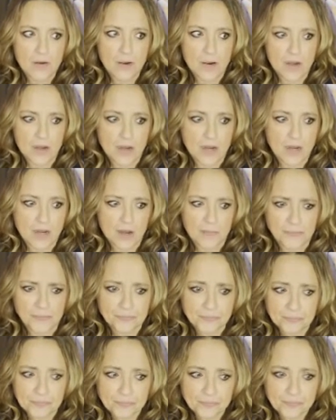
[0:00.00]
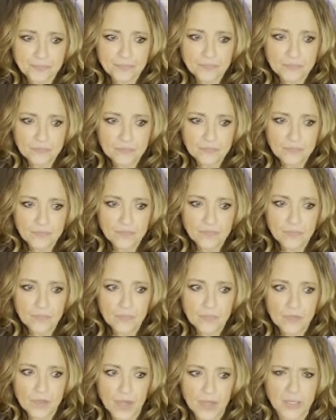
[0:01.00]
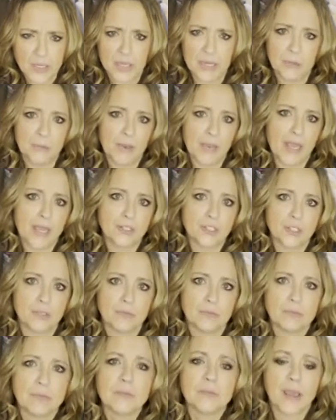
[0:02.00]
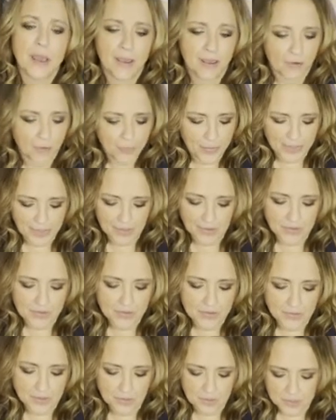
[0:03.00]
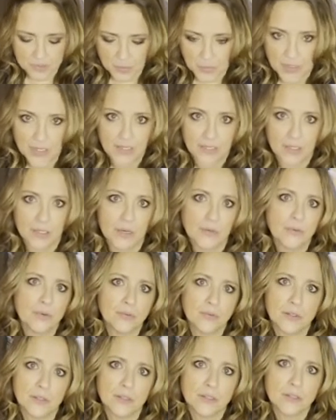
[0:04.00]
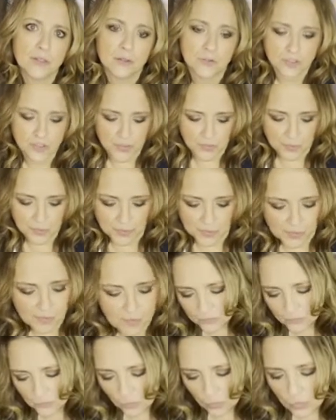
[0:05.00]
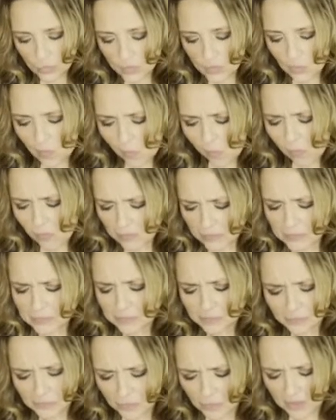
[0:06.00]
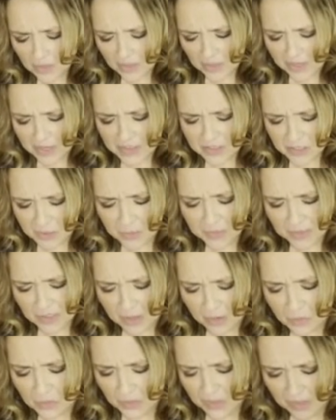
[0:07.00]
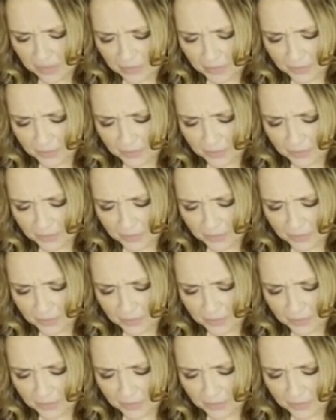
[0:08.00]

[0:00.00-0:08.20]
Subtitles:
I can't imagine how parents are explaining everything to their children. It has to be daunting.